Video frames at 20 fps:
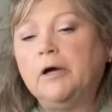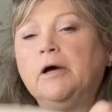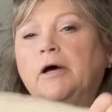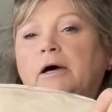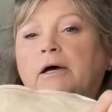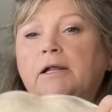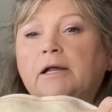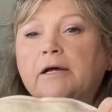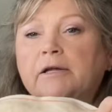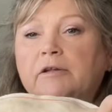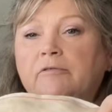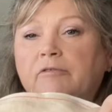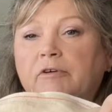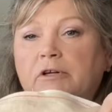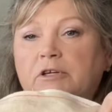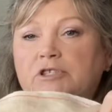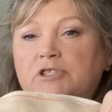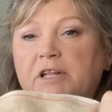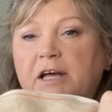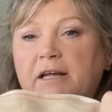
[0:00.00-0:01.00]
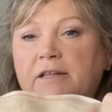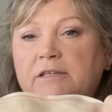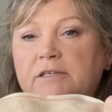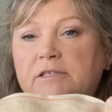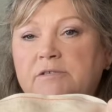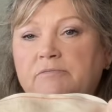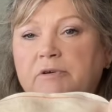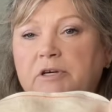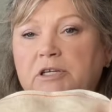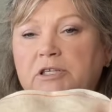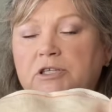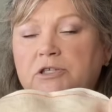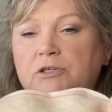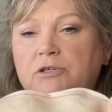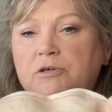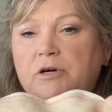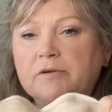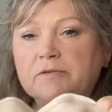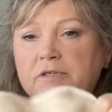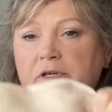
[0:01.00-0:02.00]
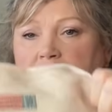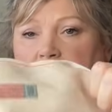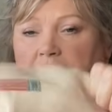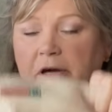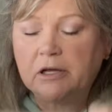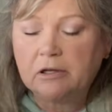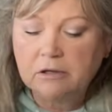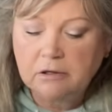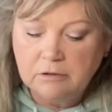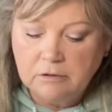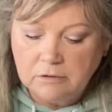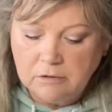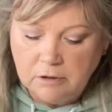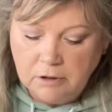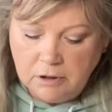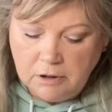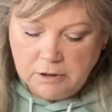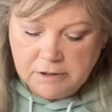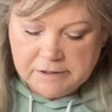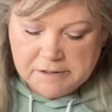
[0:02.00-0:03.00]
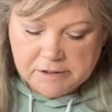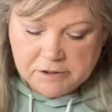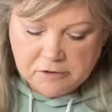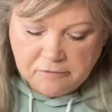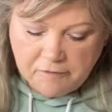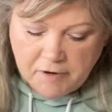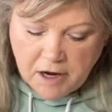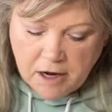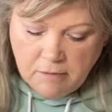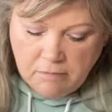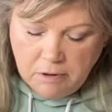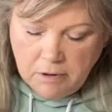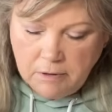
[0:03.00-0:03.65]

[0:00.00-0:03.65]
I'd like to finish that this week too. I was going to make a little scissor fob